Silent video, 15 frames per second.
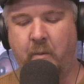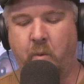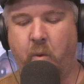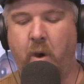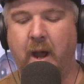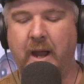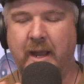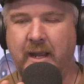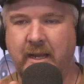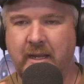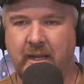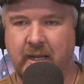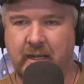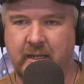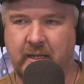why
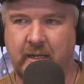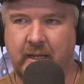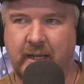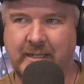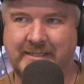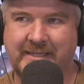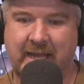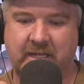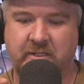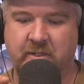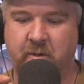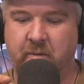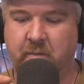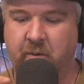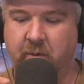is that
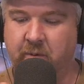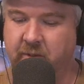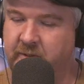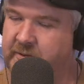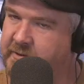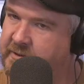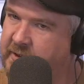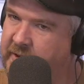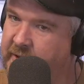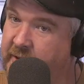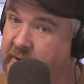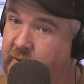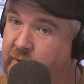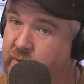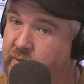so important to
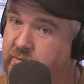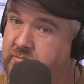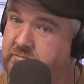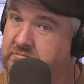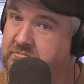you?